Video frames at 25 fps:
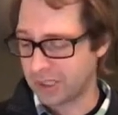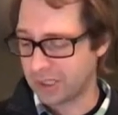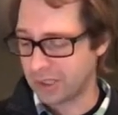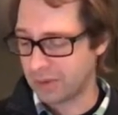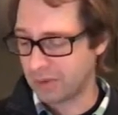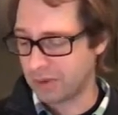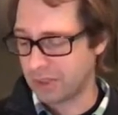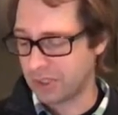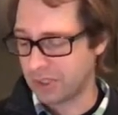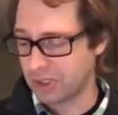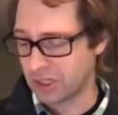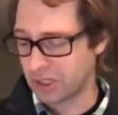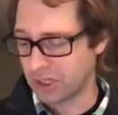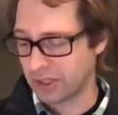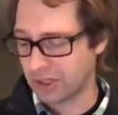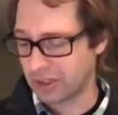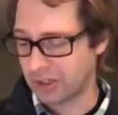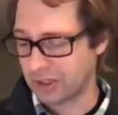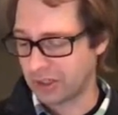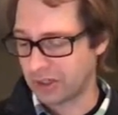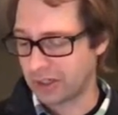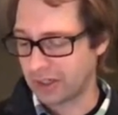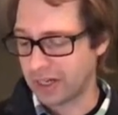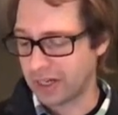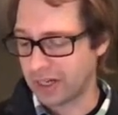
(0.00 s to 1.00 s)
to each
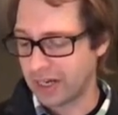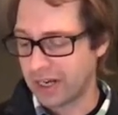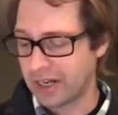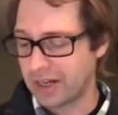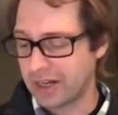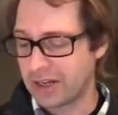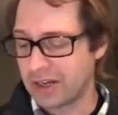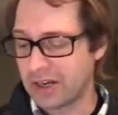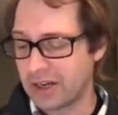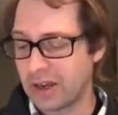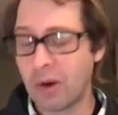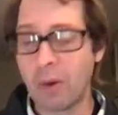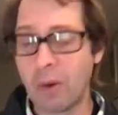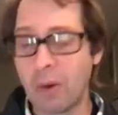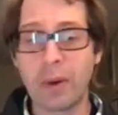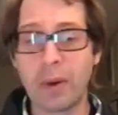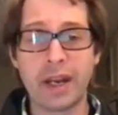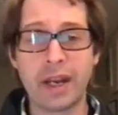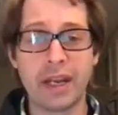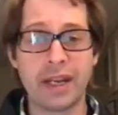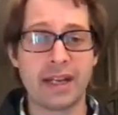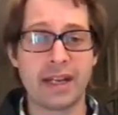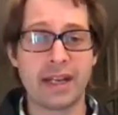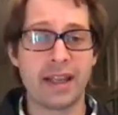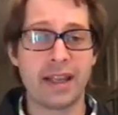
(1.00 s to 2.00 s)
other,
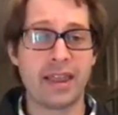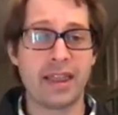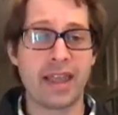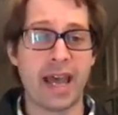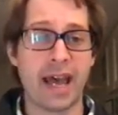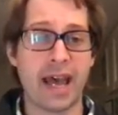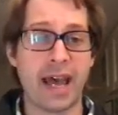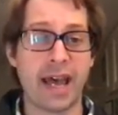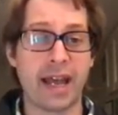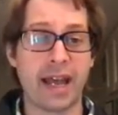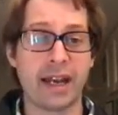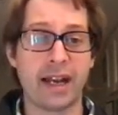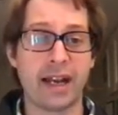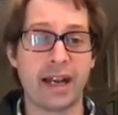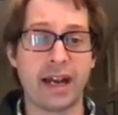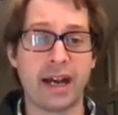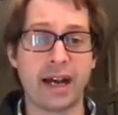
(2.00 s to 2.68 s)
knowing that